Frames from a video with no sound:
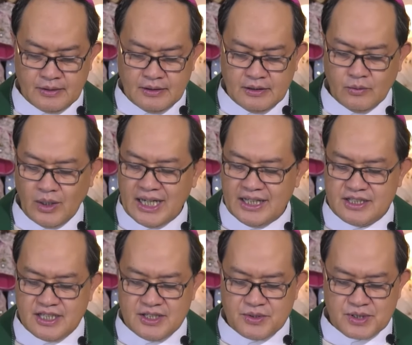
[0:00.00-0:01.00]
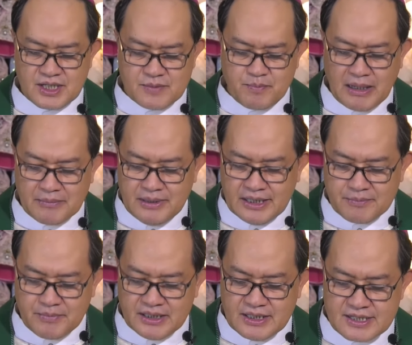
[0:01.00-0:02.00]
why Jesus' public
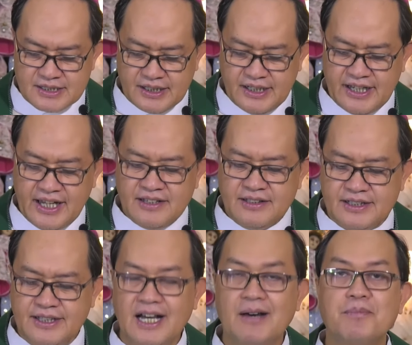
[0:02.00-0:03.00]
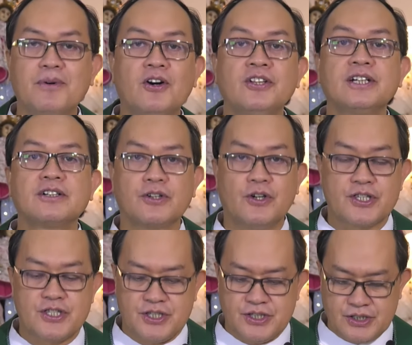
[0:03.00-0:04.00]
ministry ended up on the
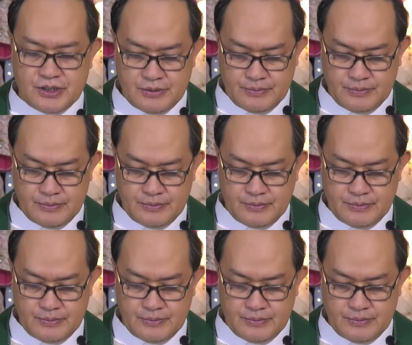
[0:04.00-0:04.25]
cross.